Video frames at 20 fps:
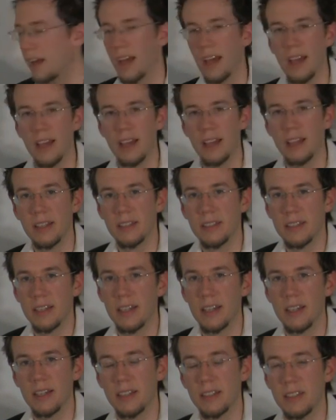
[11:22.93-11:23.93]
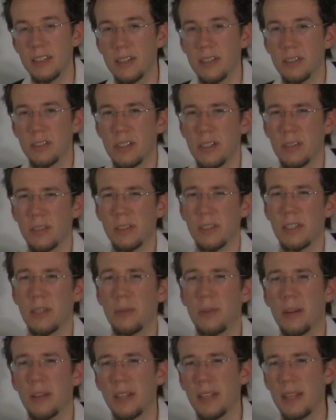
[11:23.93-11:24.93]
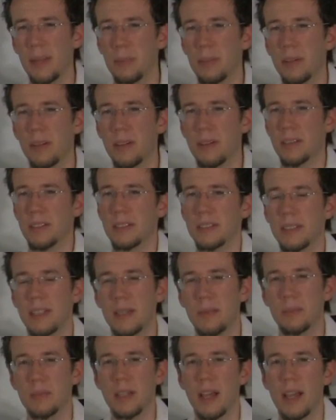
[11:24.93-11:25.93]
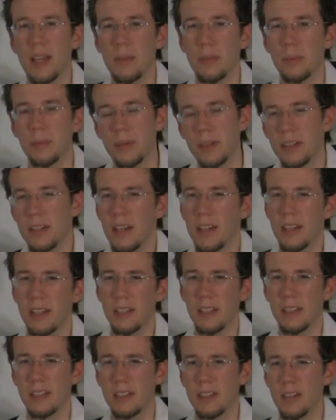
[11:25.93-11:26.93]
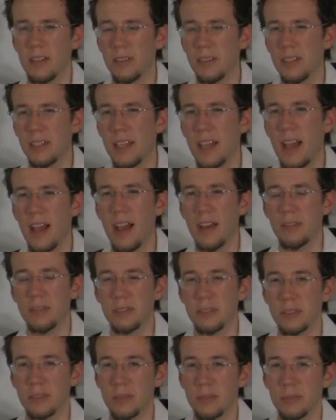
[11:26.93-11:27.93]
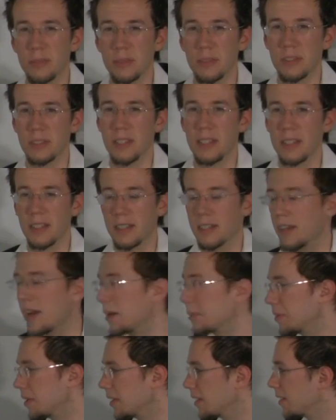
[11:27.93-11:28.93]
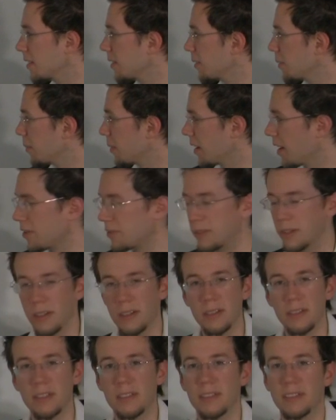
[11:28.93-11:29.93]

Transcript: And, generally you want to keep it all the same type, but you don't really have to, per se. I mean, whatever.